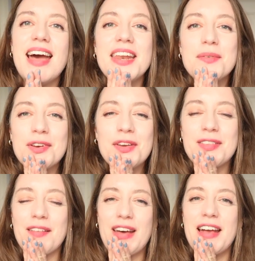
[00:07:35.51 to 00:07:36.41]
Anyone
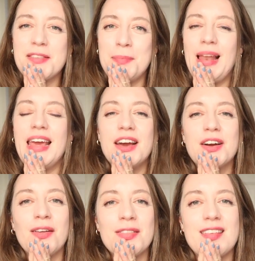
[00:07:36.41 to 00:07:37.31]
who's ever had to play a
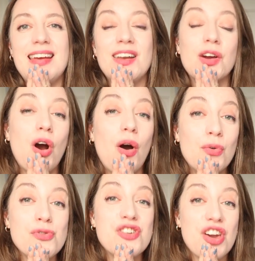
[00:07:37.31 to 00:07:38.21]
concert in a
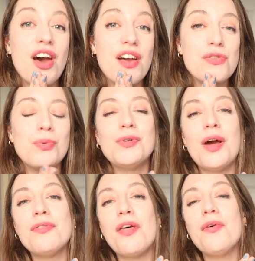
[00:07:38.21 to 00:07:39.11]
cold church will
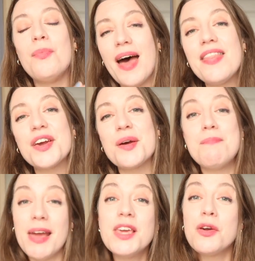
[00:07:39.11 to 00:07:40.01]
know that the weather
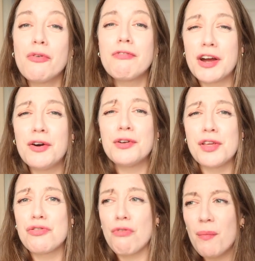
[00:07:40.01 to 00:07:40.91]
can make your recorder
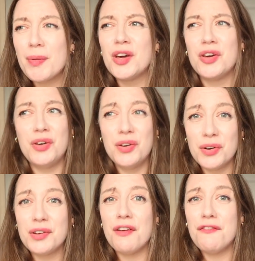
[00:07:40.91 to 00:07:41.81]
drop a
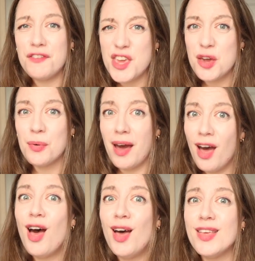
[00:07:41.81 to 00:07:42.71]
good few
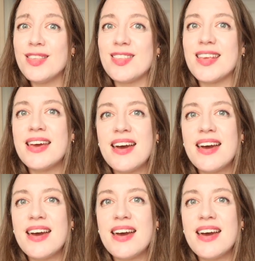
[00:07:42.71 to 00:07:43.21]
hertz.